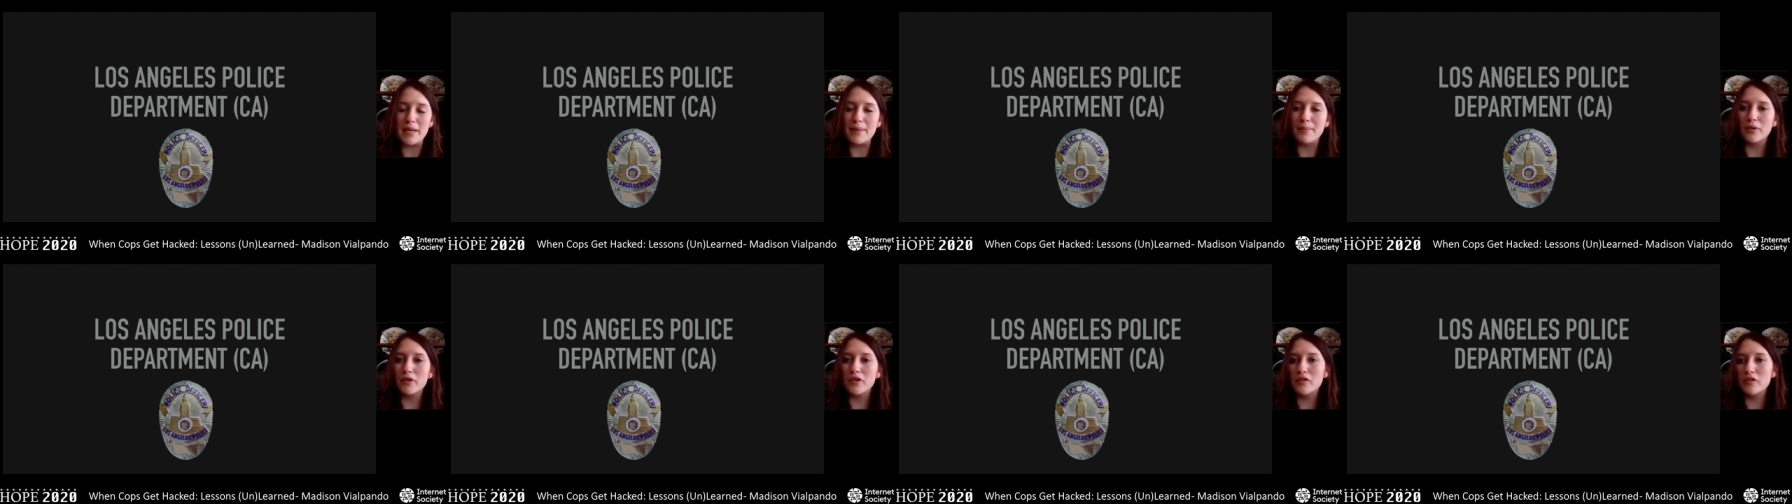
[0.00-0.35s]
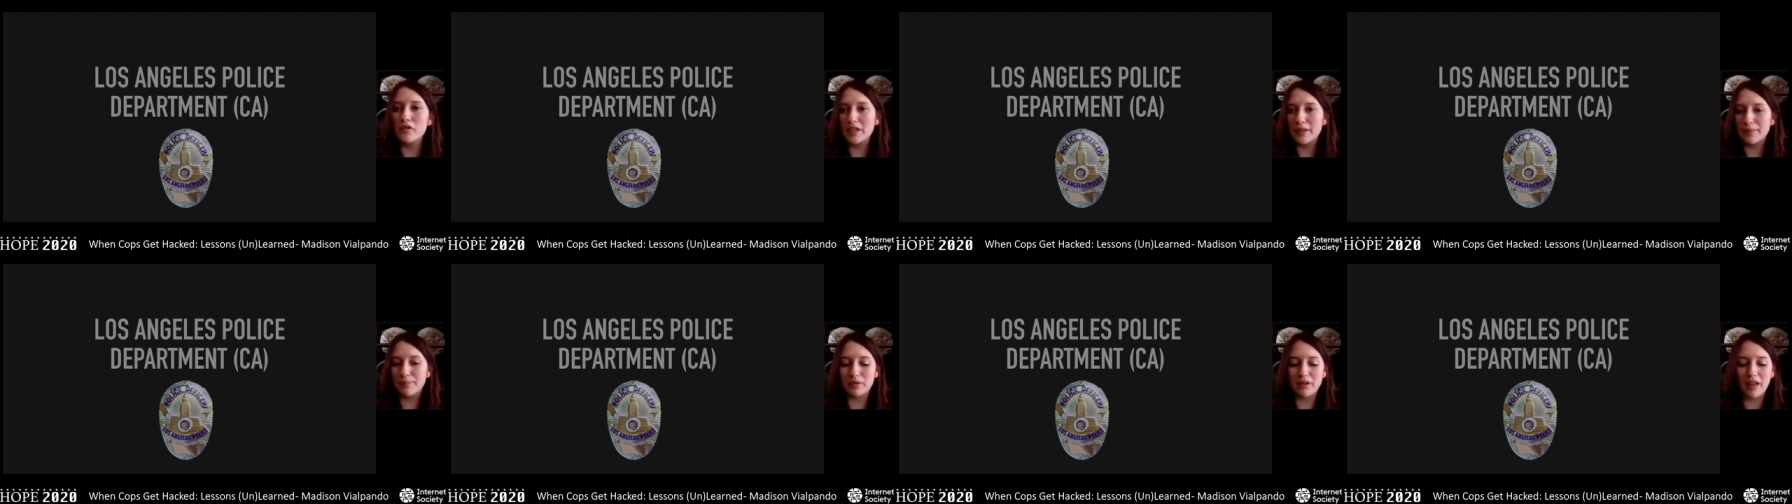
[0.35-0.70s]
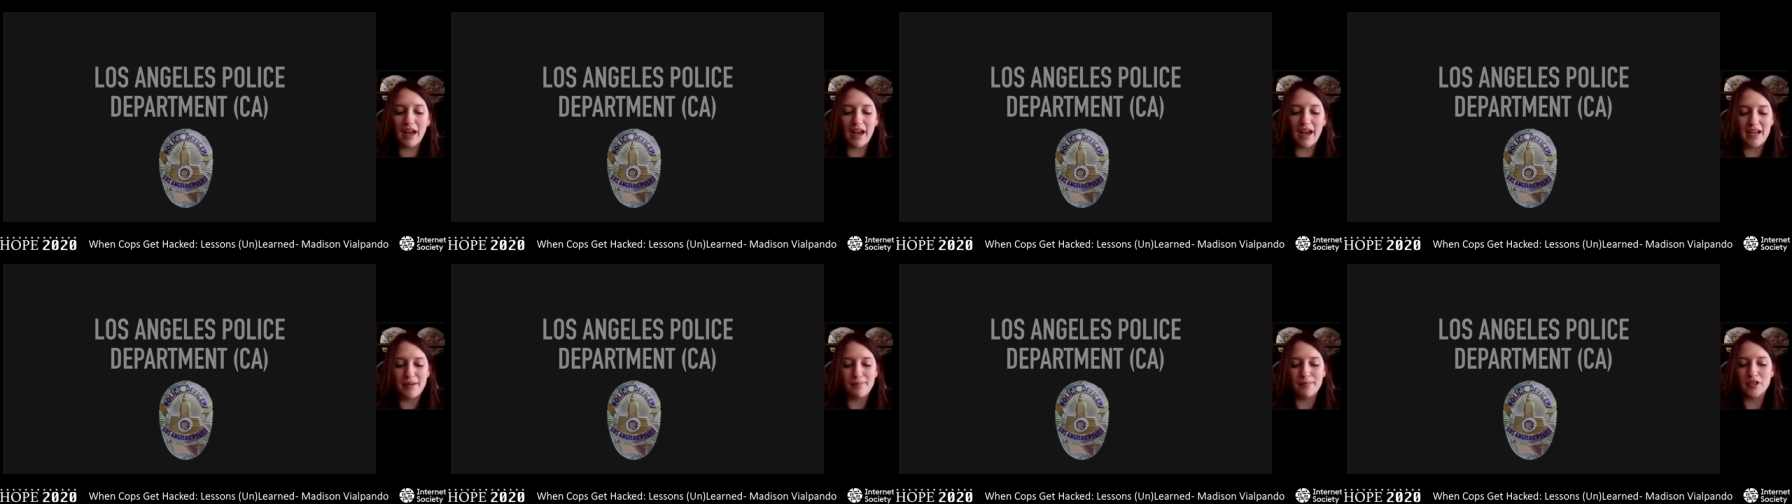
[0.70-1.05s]
people who had
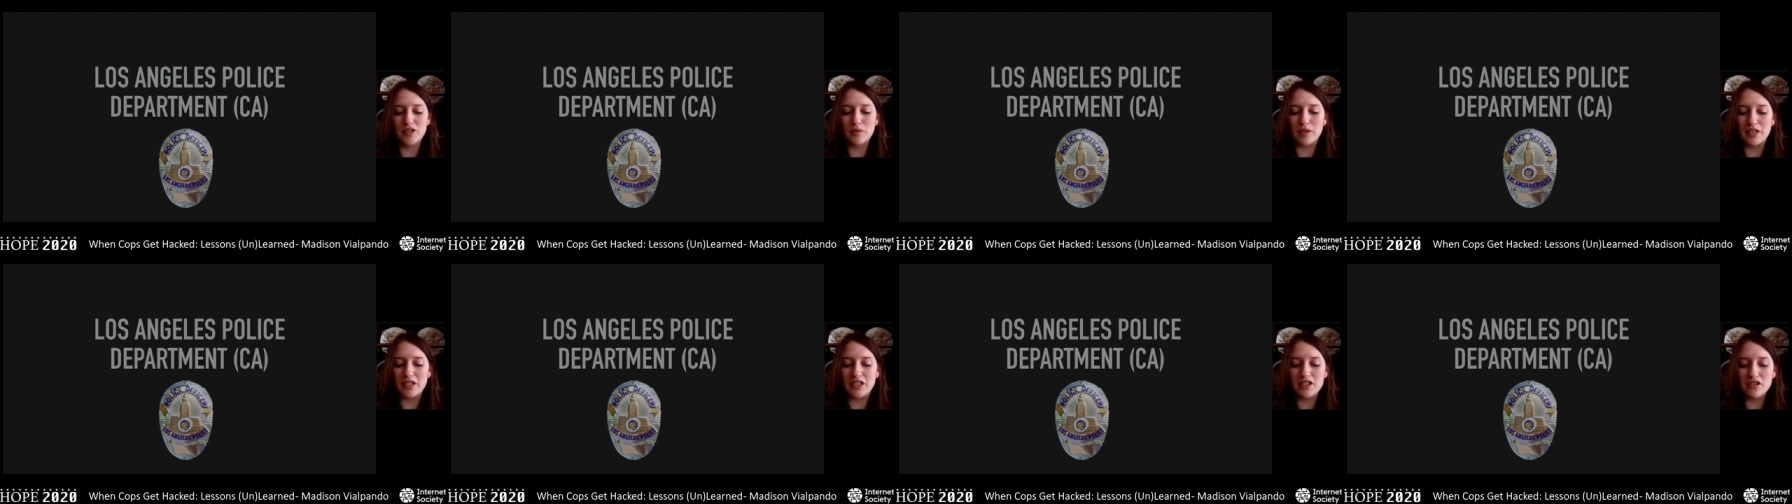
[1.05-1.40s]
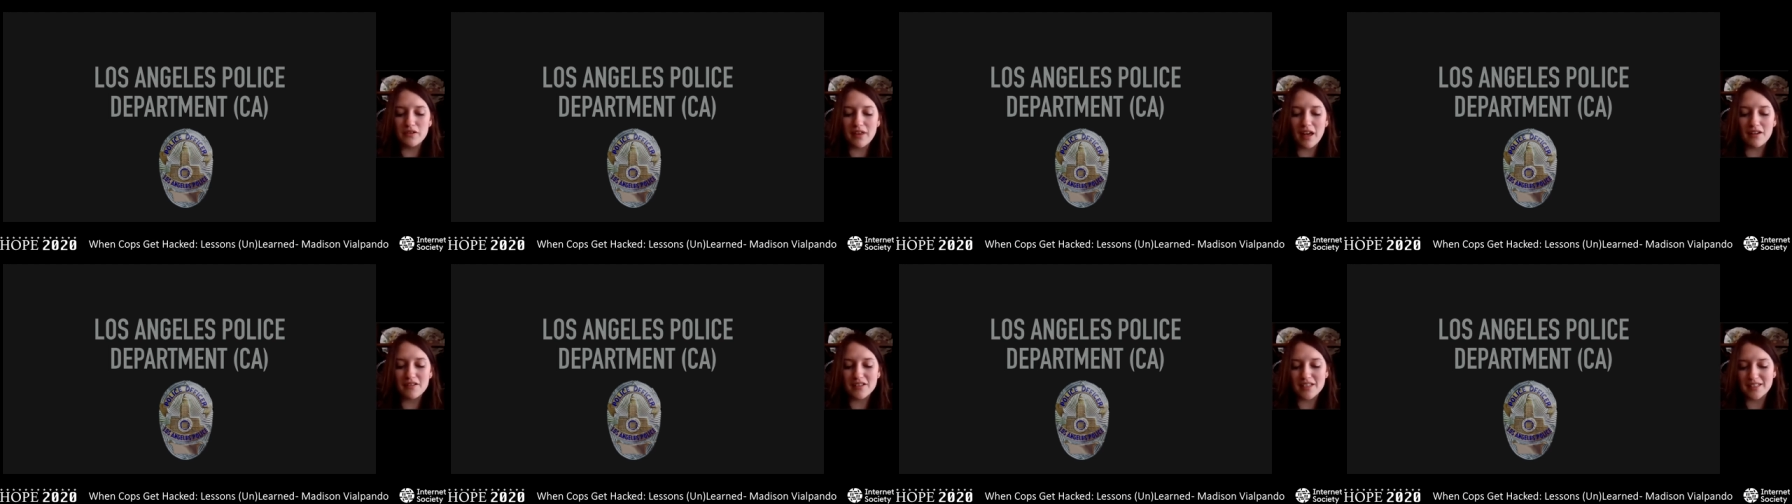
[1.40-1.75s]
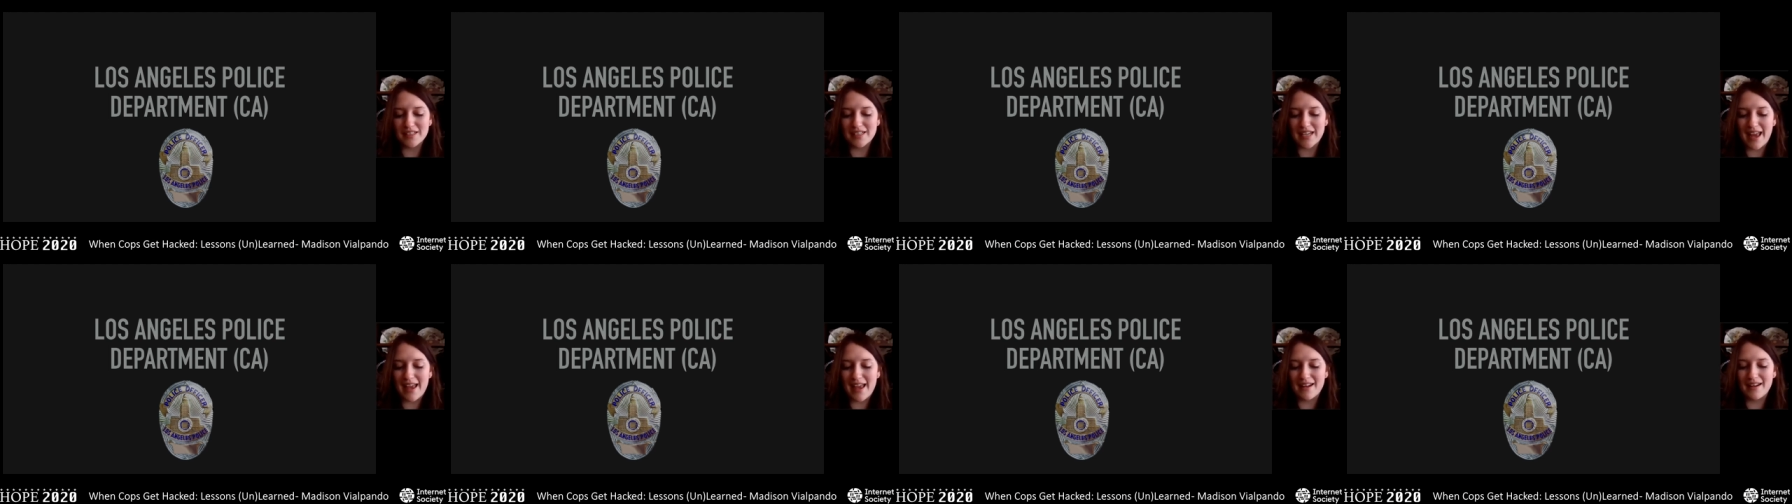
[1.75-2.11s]
applied between
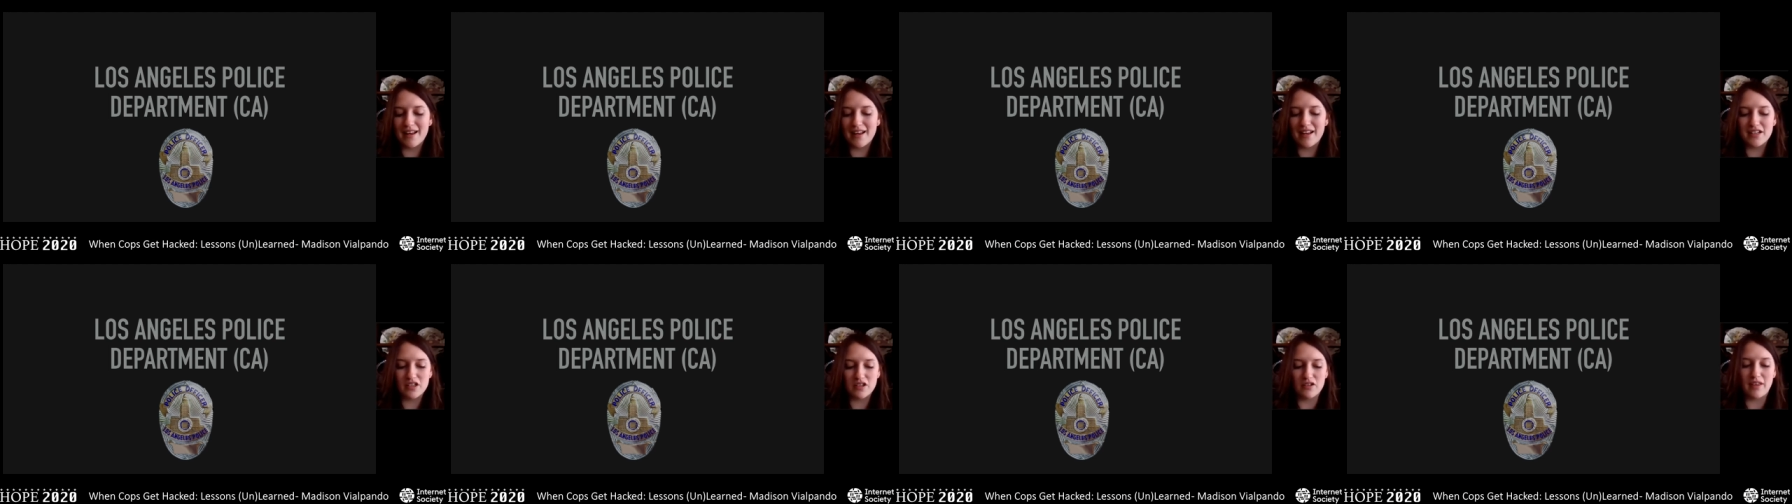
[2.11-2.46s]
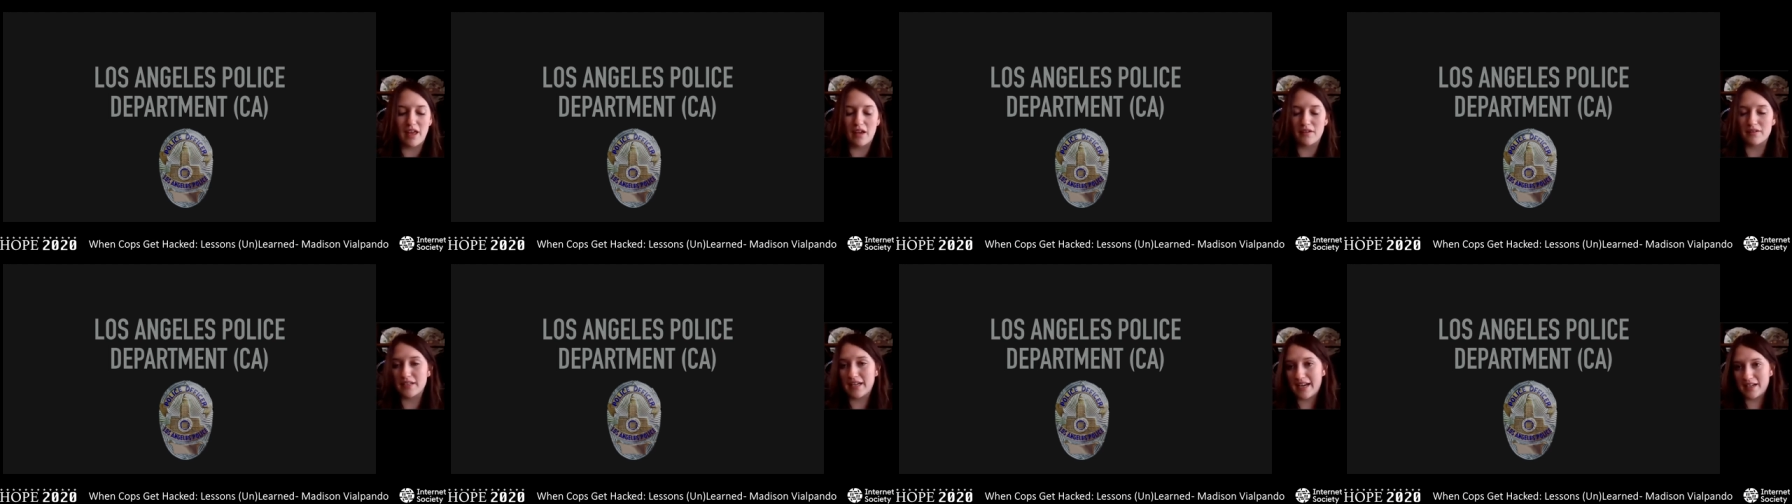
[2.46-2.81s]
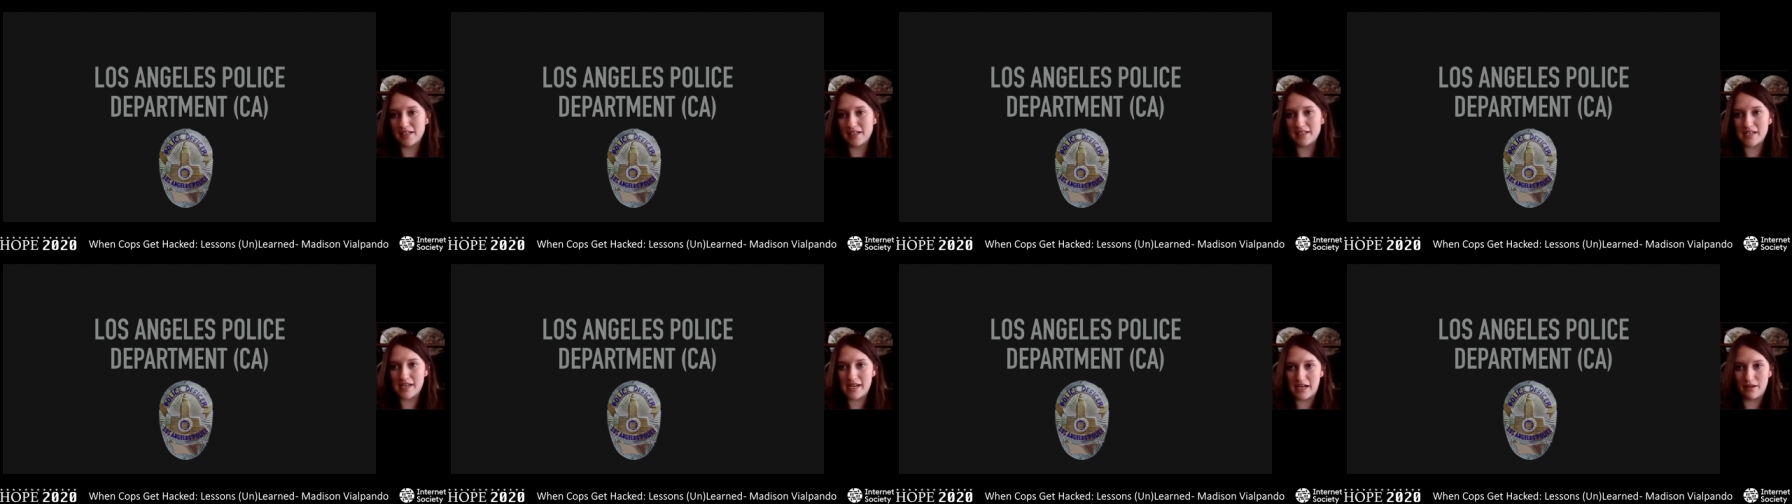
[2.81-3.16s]
2010 and
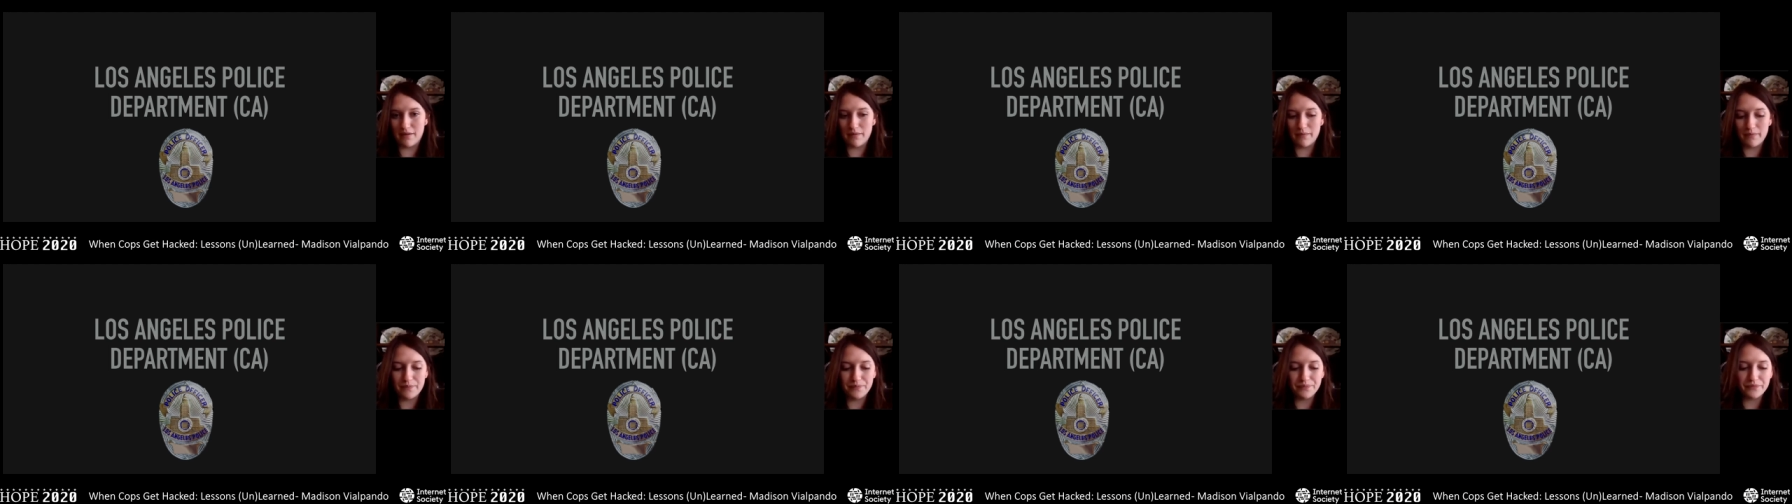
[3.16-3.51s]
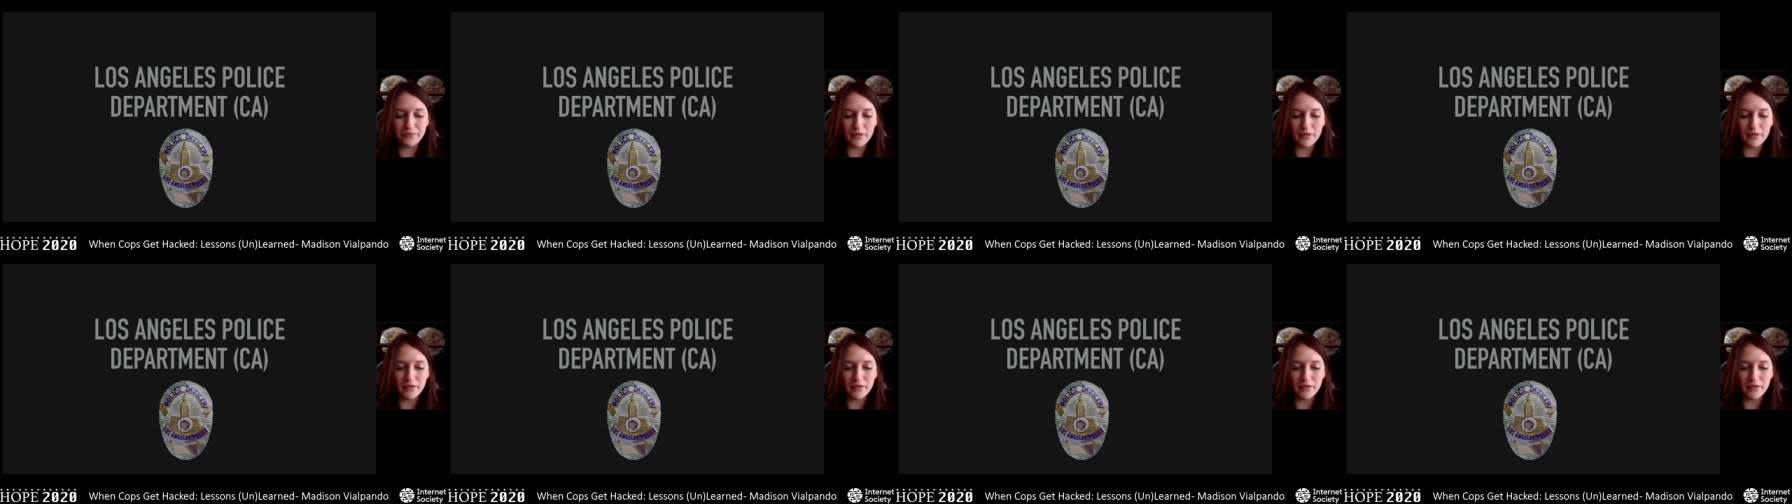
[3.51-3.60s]
2018.